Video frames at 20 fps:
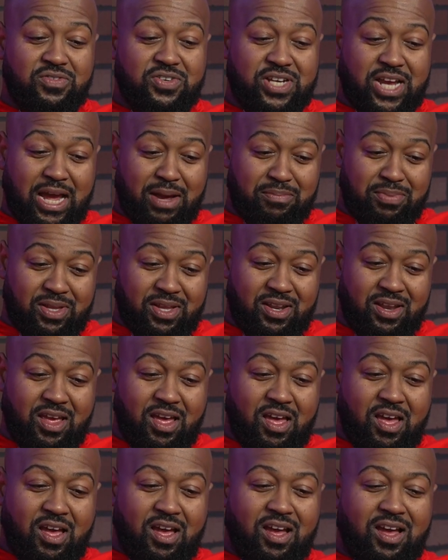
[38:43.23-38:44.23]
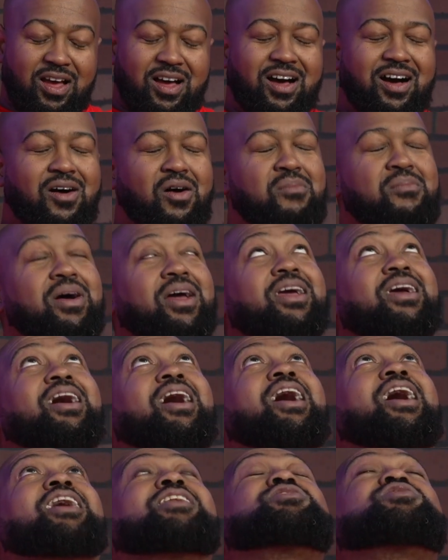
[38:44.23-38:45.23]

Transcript: Chaplin. Oh my God.